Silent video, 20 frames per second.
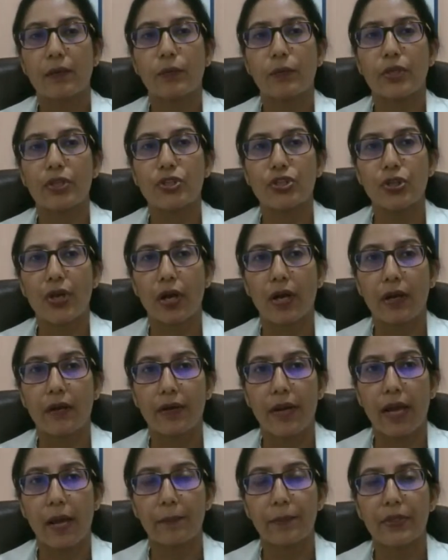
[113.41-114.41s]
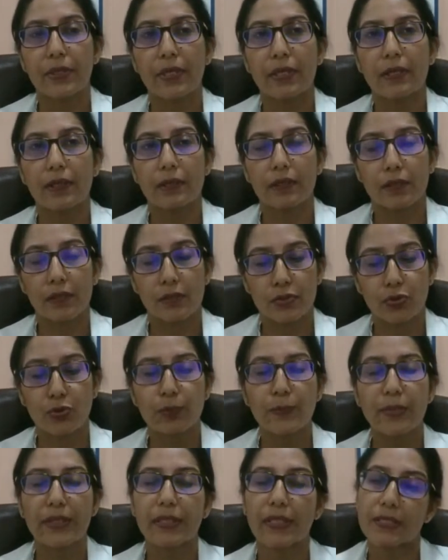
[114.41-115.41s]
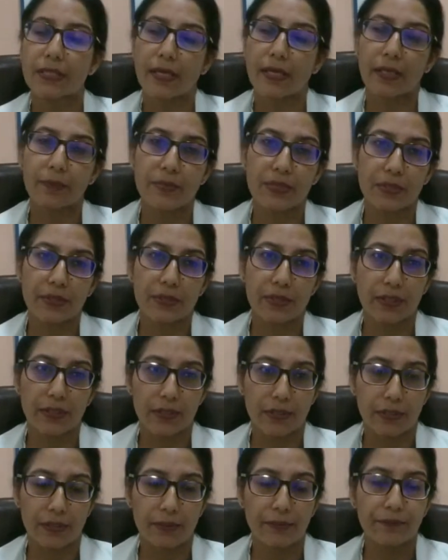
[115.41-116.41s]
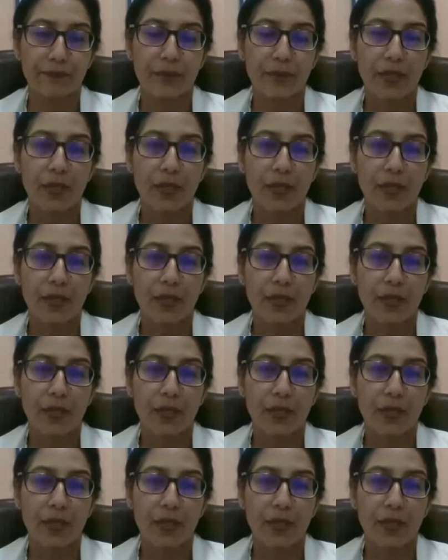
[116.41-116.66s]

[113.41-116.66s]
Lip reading: which are happening too many times in the year,